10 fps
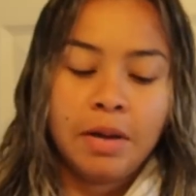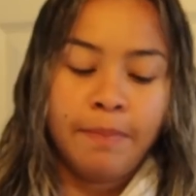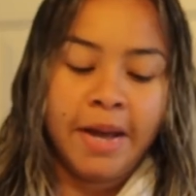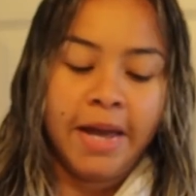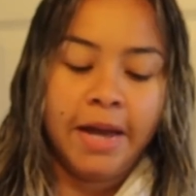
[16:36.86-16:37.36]

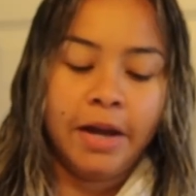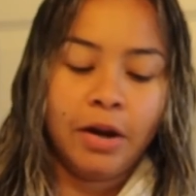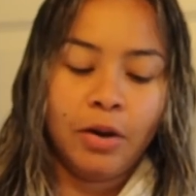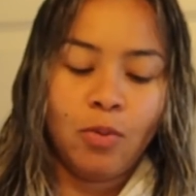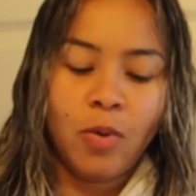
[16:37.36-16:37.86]
my
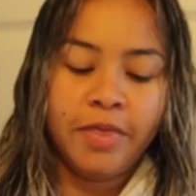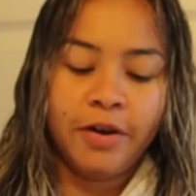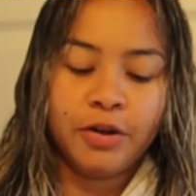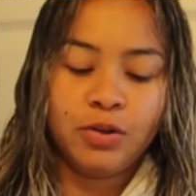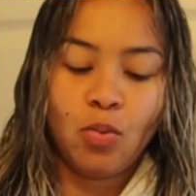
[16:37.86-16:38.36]
hair when
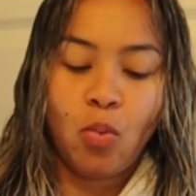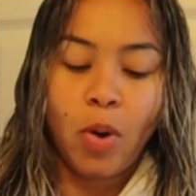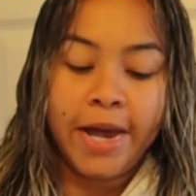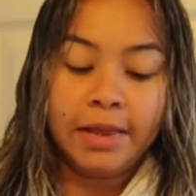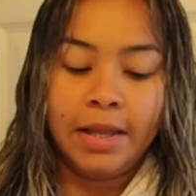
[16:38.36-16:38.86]
there's
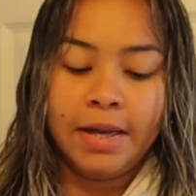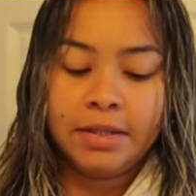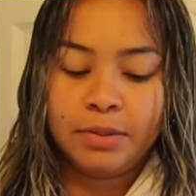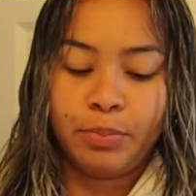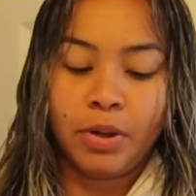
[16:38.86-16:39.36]
way
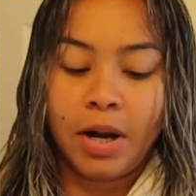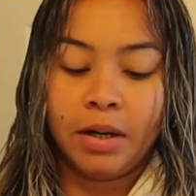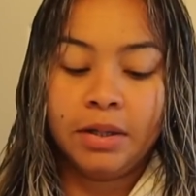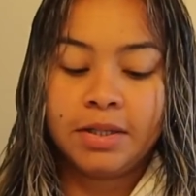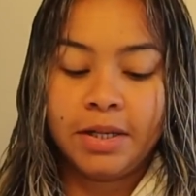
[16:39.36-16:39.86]
less
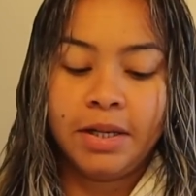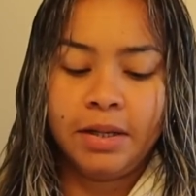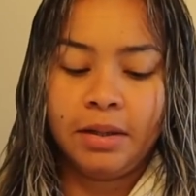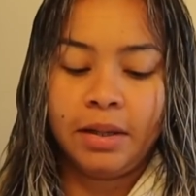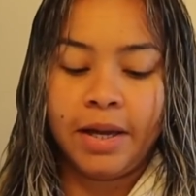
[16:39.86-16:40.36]
product in it.